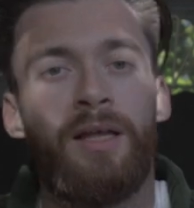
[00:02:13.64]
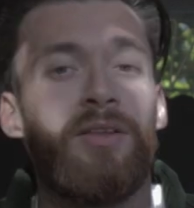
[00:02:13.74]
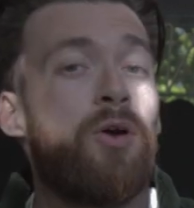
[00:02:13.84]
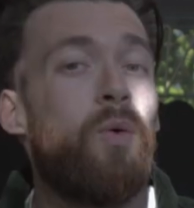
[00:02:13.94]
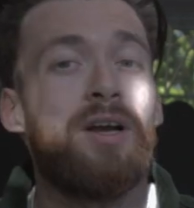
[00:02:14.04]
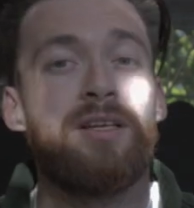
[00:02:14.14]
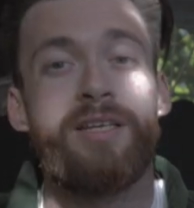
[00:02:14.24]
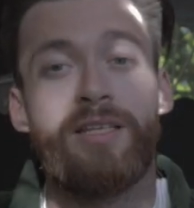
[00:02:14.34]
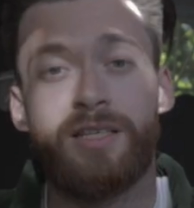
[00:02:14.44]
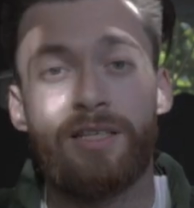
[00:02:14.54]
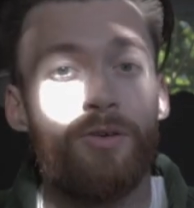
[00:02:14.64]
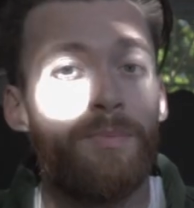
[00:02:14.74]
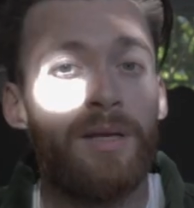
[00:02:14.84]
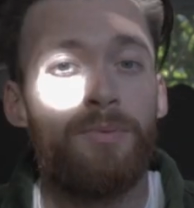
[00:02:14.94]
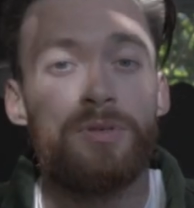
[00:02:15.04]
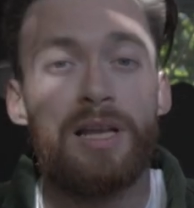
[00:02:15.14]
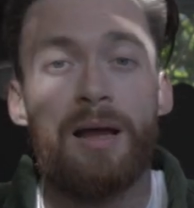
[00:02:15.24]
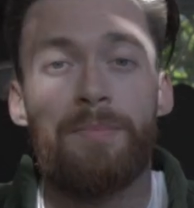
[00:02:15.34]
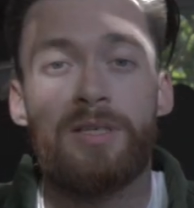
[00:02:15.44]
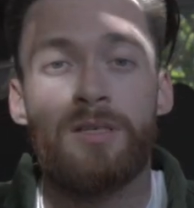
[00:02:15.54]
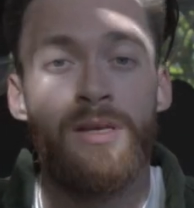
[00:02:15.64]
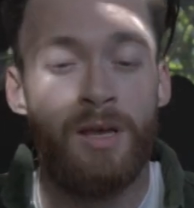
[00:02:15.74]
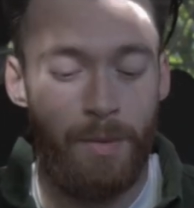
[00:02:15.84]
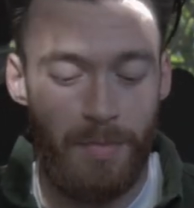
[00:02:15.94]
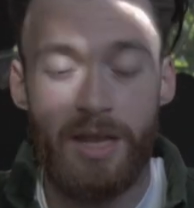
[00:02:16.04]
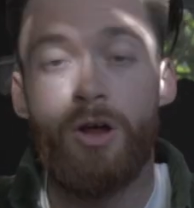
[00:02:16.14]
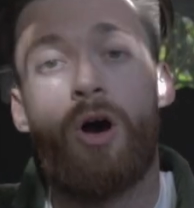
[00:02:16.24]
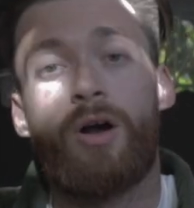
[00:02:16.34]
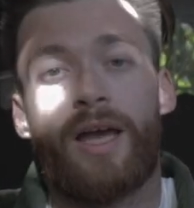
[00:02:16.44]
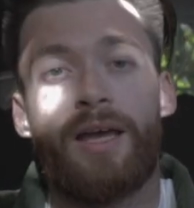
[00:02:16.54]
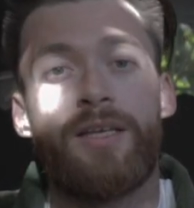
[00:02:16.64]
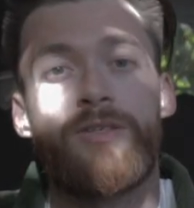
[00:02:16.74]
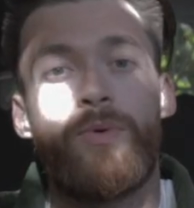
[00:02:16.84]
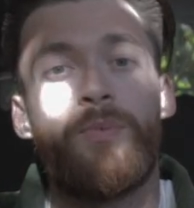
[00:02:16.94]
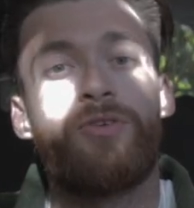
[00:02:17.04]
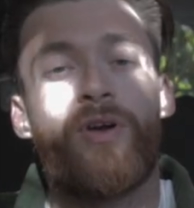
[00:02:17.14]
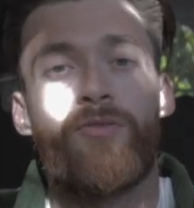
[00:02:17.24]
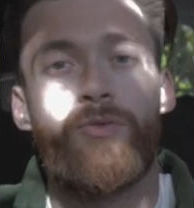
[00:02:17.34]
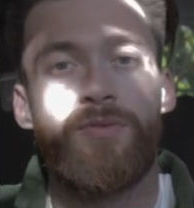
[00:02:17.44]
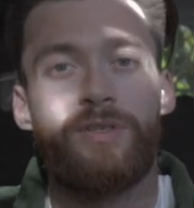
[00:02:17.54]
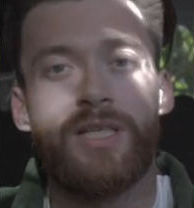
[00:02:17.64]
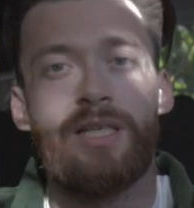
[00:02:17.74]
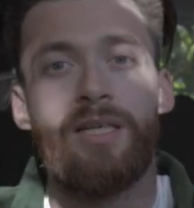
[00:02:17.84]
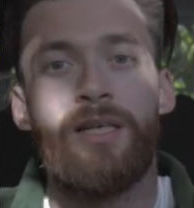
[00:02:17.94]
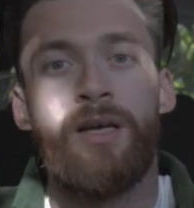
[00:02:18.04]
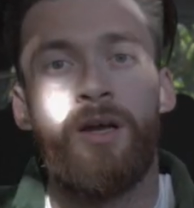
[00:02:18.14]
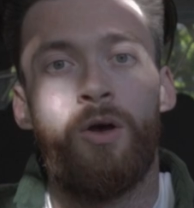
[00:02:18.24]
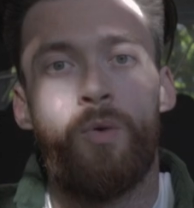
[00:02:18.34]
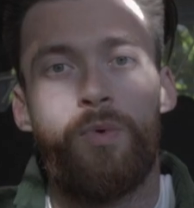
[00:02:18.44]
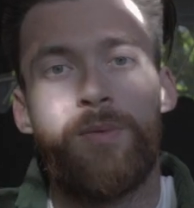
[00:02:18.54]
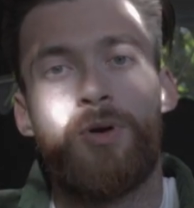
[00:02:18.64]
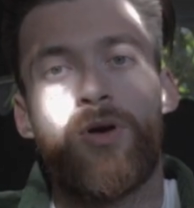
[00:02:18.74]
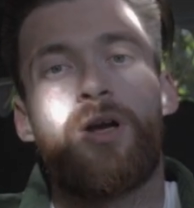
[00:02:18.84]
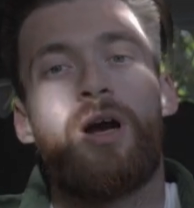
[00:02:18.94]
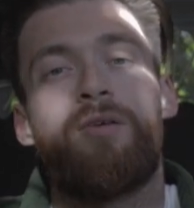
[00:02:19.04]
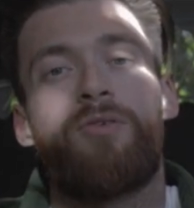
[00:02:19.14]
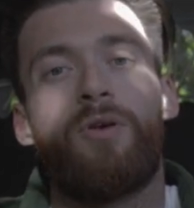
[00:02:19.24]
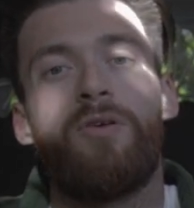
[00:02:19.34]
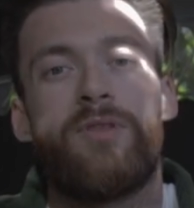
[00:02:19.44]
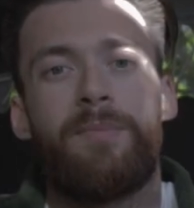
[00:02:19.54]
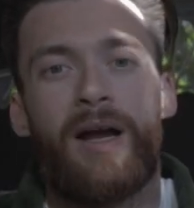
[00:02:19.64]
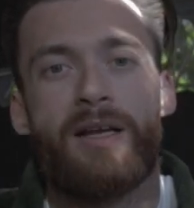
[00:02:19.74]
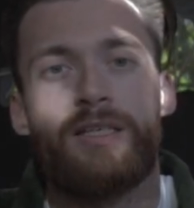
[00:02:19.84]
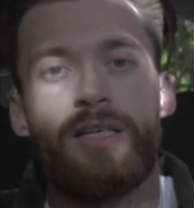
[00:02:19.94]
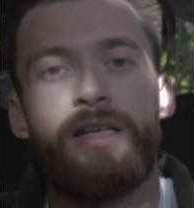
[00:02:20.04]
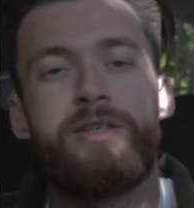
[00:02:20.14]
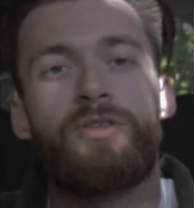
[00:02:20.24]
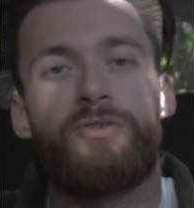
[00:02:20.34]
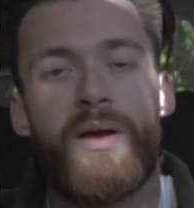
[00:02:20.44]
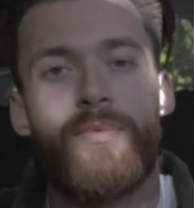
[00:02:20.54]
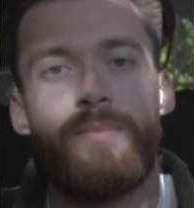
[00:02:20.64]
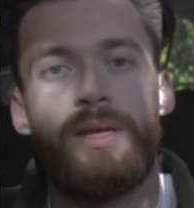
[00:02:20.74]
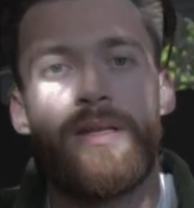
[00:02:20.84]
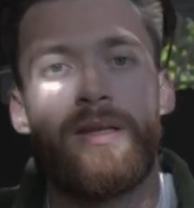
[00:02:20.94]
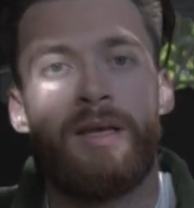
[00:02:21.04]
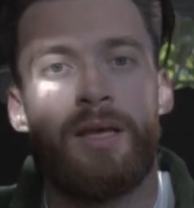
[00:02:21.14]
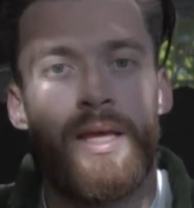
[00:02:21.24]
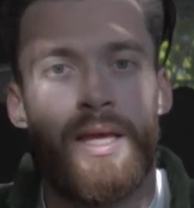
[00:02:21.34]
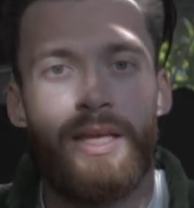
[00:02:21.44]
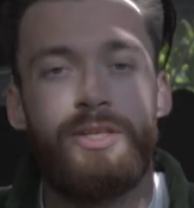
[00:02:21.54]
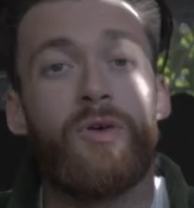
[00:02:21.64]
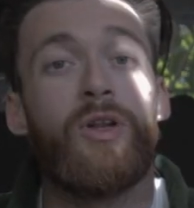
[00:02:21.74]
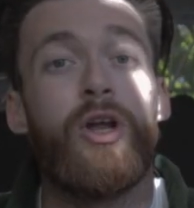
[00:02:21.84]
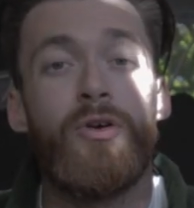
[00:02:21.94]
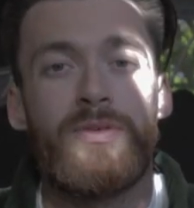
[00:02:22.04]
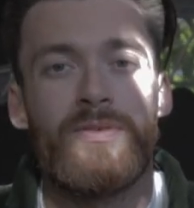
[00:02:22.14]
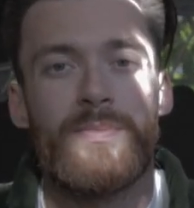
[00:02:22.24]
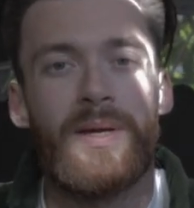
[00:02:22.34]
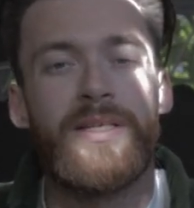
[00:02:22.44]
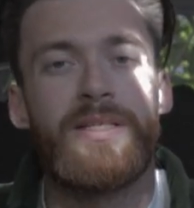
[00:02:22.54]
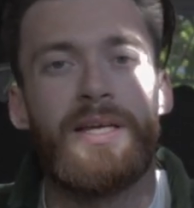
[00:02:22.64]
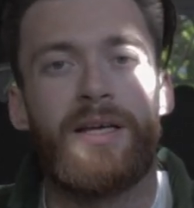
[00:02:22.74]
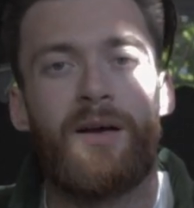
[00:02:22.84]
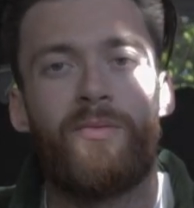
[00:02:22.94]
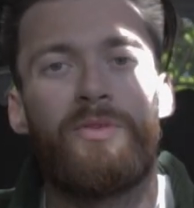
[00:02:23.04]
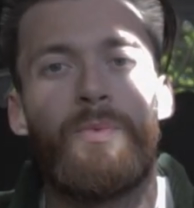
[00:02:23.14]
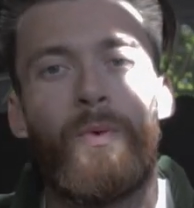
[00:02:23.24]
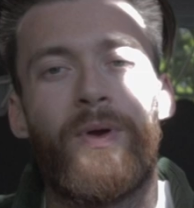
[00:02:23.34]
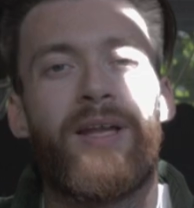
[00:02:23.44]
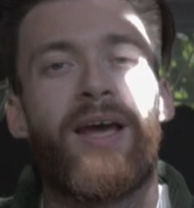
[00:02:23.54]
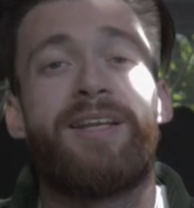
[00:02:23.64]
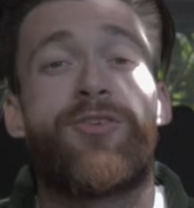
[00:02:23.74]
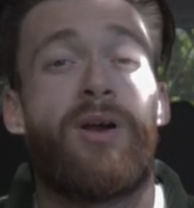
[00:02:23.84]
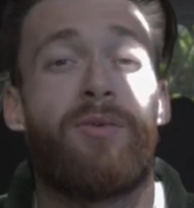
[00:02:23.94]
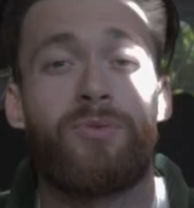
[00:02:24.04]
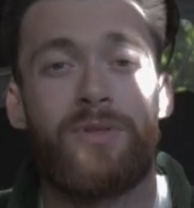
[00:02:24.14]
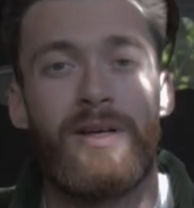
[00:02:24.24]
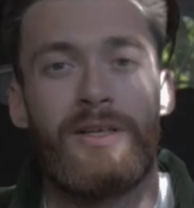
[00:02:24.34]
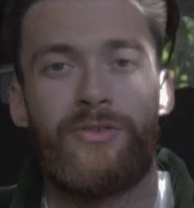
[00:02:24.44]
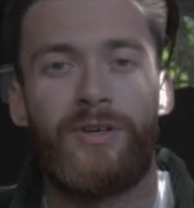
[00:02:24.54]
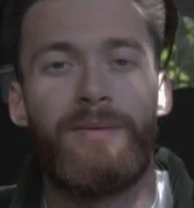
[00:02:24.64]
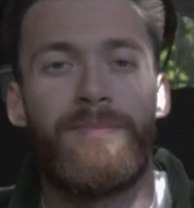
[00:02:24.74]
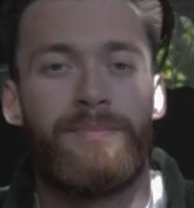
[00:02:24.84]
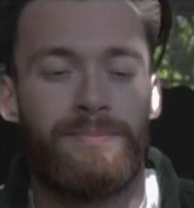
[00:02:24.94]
They're quite content to sit on people's laps, but in our case, when we travel with Ziggy, we put a cover over the back seat and strap him in. He's got loads of space to get comfortable in and he travels like a dream.